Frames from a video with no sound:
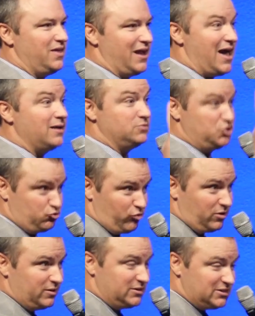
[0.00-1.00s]
that I am
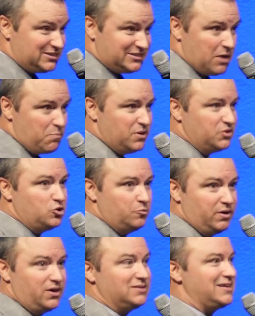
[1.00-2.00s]
struggling to step into
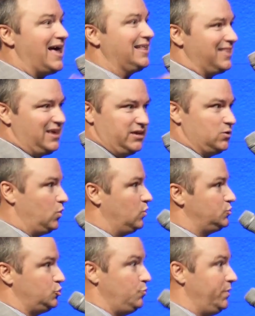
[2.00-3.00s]
because I think, oh,
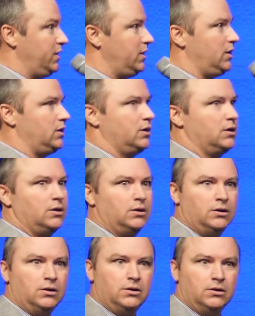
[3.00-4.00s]
too big,
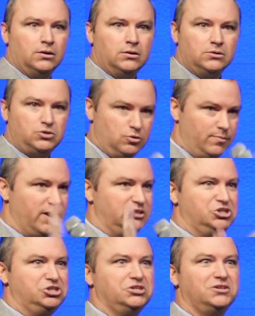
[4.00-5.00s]
too
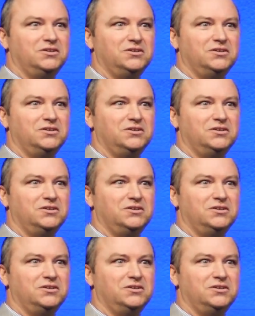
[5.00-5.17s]
much.